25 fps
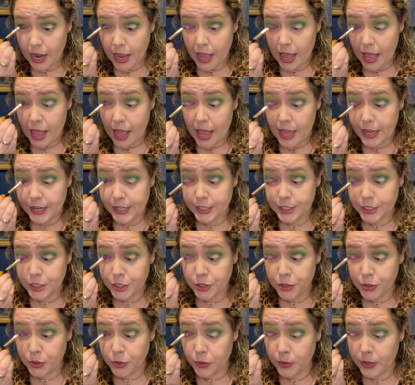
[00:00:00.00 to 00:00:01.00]
and
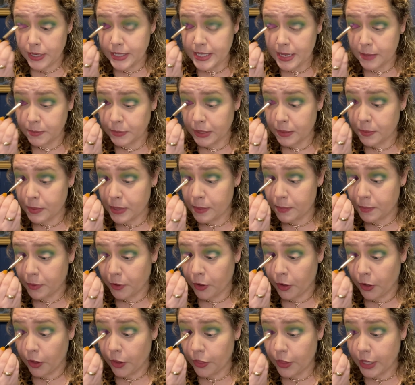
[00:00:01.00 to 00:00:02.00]
two assembly
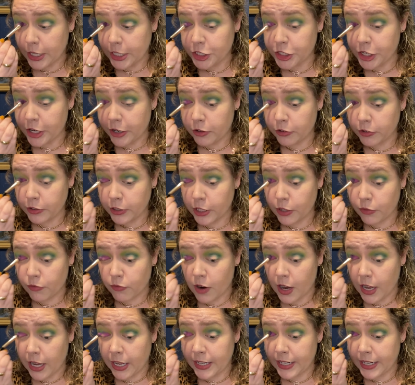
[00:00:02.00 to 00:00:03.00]
people that generally
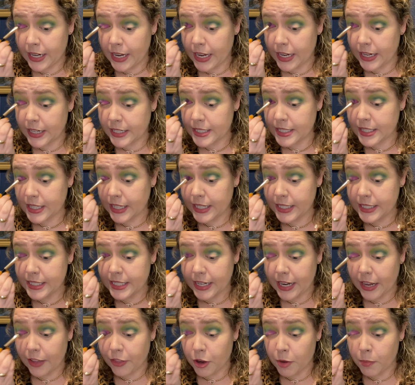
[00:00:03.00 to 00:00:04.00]
run in a slate
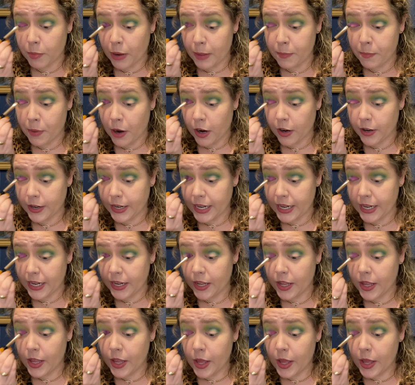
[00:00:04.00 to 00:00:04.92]
together by party,